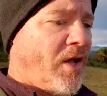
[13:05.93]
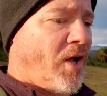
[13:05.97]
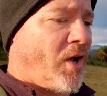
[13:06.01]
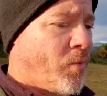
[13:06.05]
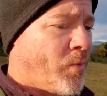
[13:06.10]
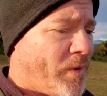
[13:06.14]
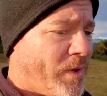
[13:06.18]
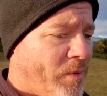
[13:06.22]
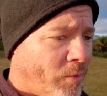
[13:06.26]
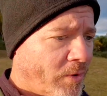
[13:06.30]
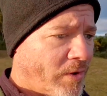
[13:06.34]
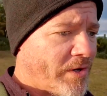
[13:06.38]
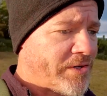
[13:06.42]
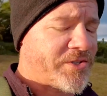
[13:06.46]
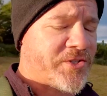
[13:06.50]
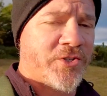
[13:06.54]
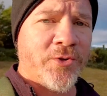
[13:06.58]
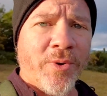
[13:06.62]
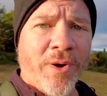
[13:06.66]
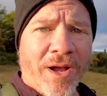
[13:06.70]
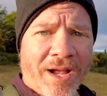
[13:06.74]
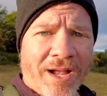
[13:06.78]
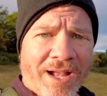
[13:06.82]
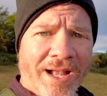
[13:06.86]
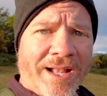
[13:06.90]
We weren't too
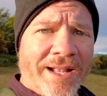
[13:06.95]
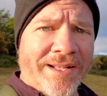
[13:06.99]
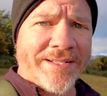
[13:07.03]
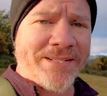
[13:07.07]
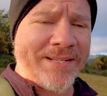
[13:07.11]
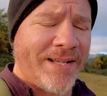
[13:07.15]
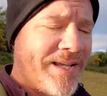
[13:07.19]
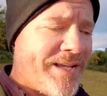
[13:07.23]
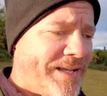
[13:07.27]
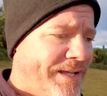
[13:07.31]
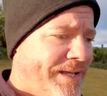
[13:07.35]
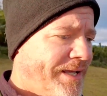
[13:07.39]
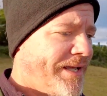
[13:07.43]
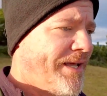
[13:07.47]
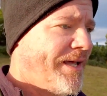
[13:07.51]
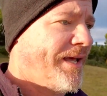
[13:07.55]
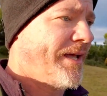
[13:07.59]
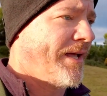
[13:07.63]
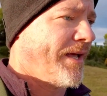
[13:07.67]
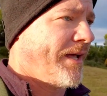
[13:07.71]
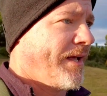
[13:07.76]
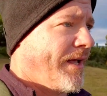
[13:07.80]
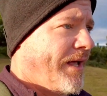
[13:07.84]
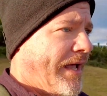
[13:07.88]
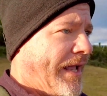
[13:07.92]
hot,
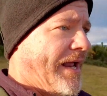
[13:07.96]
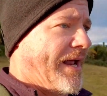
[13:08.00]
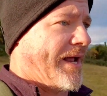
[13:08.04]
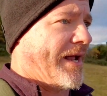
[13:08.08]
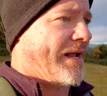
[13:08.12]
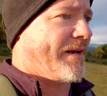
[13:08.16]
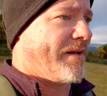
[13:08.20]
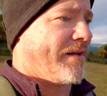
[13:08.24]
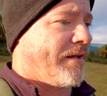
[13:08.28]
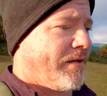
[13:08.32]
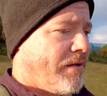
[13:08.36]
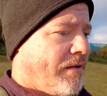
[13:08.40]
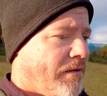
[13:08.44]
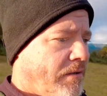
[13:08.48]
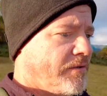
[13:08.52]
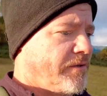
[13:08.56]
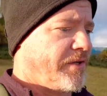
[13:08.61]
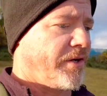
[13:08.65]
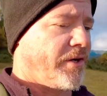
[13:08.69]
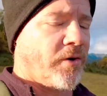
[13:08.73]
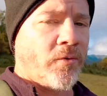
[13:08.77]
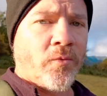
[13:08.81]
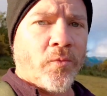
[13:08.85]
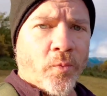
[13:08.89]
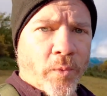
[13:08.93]
and
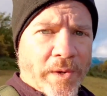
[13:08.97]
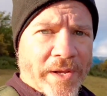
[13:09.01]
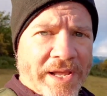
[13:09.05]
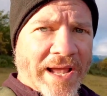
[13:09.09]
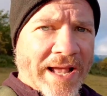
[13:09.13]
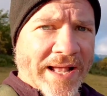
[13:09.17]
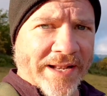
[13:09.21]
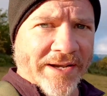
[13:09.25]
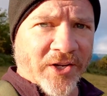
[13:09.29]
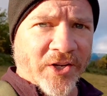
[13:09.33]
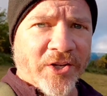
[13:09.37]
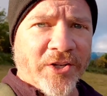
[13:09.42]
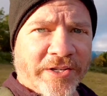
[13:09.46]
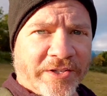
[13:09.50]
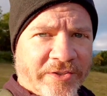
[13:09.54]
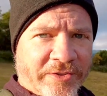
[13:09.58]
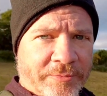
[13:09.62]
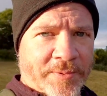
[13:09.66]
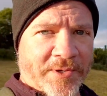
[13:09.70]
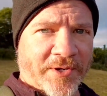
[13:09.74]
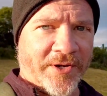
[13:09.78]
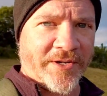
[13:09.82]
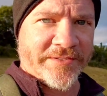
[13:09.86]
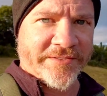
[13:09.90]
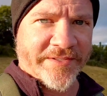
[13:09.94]
we had a good
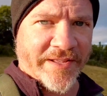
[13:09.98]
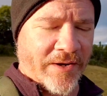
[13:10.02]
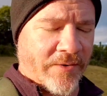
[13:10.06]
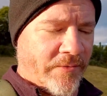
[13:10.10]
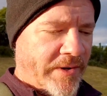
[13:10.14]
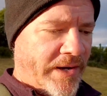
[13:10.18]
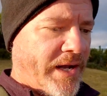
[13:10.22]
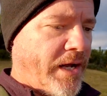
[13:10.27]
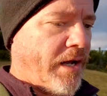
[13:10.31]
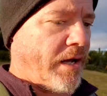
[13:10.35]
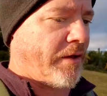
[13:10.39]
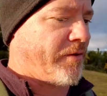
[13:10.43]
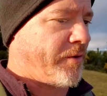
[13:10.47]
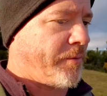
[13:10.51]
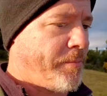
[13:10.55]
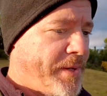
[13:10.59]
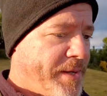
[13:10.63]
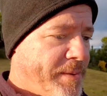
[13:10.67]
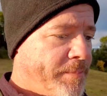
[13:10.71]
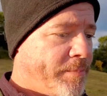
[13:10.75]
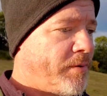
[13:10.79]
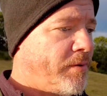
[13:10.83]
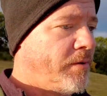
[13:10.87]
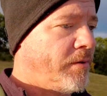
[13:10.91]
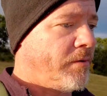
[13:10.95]
experience that way. Other
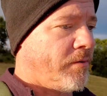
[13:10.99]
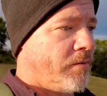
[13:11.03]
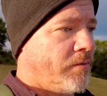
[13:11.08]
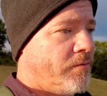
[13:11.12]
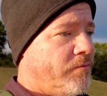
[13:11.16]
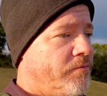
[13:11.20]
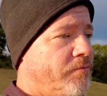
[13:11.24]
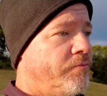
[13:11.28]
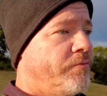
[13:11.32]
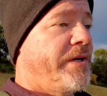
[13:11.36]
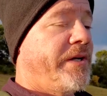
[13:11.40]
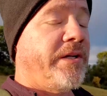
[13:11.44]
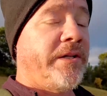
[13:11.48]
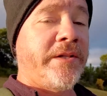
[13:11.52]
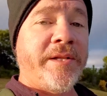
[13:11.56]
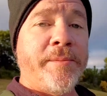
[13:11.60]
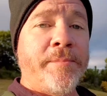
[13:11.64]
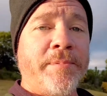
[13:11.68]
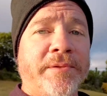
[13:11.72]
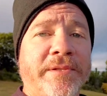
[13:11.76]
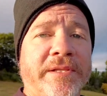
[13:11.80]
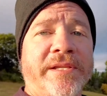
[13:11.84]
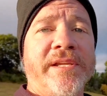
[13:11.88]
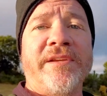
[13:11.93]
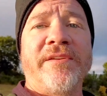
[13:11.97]
people really
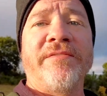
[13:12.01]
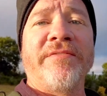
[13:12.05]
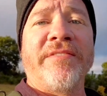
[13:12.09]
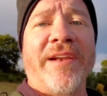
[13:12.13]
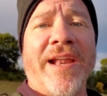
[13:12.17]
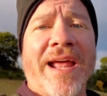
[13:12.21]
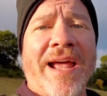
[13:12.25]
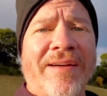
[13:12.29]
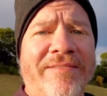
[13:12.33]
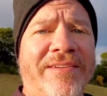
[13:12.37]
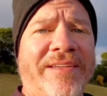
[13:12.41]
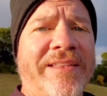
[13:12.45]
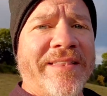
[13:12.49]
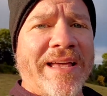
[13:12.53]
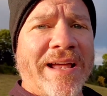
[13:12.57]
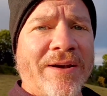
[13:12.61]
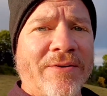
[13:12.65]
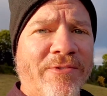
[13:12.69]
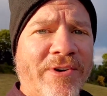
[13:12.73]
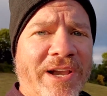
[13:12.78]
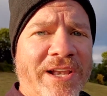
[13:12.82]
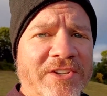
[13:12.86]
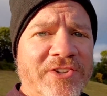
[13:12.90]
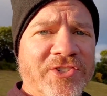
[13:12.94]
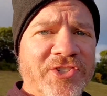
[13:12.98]
believe in having that
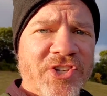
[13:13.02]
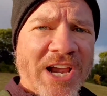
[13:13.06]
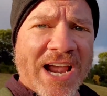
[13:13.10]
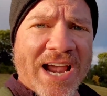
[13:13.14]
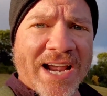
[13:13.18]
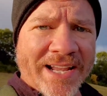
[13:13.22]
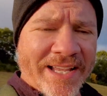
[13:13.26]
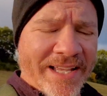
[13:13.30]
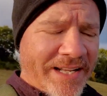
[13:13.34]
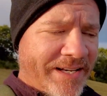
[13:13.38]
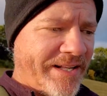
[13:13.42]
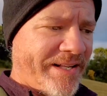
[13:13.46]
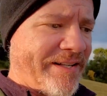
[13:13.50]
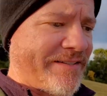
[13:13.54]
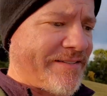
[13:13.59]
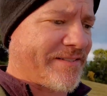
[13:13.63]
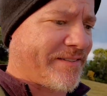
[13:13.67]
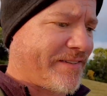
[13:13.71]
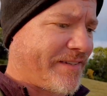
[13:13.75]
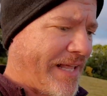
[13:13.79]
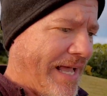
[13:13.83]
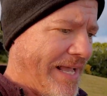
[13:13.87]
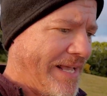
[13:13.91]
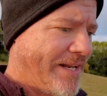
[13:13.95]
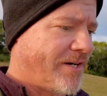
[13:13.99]
rain jacket. It's
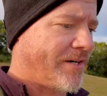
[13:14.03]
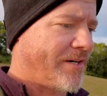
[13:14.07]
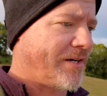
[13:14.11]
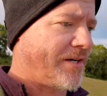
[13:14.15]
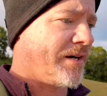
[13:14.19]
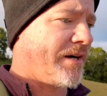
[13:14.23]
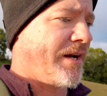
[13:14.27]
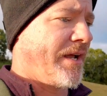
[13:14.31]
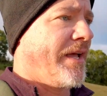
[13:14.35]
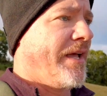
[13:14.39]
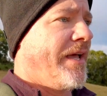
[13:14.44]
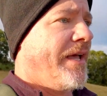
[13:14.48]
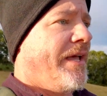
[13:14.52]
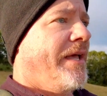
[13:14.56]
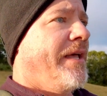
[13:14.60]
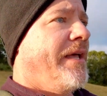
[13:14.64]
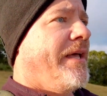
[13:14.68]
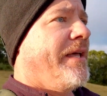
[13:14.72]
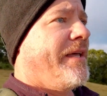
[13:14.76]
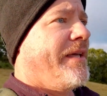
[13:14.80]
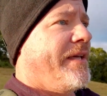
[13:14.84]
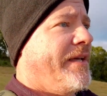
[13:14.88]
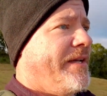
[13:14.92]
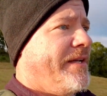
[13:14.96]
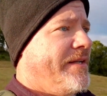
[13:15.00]
lighter,
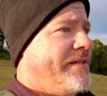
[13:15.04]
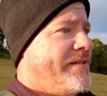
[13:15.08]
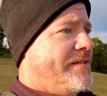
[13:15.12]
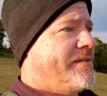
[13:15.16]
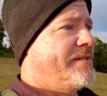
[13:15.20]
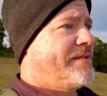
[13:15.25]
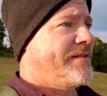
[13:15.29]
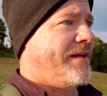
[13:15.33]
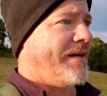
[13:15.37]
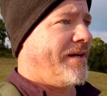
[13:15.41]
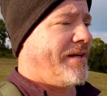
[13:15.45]
it's